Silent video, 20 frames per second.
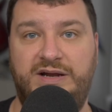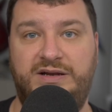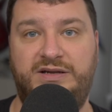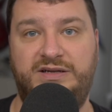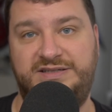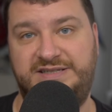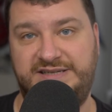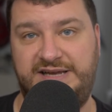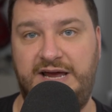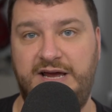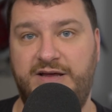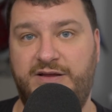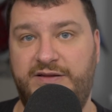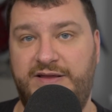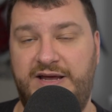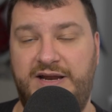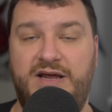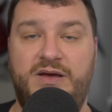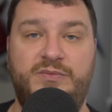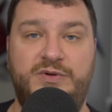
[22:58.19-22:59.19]
to scale
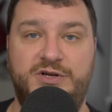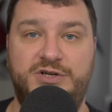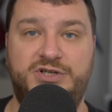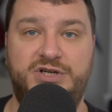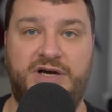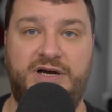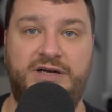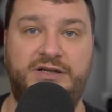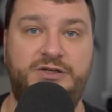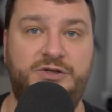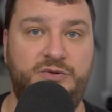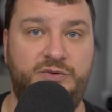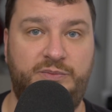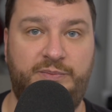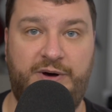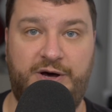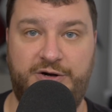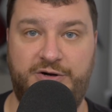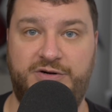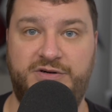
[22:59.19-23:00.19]
that image onto a
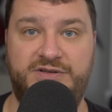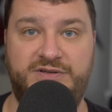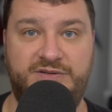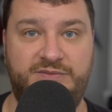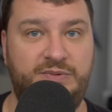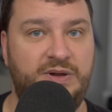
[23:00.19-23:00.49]
modern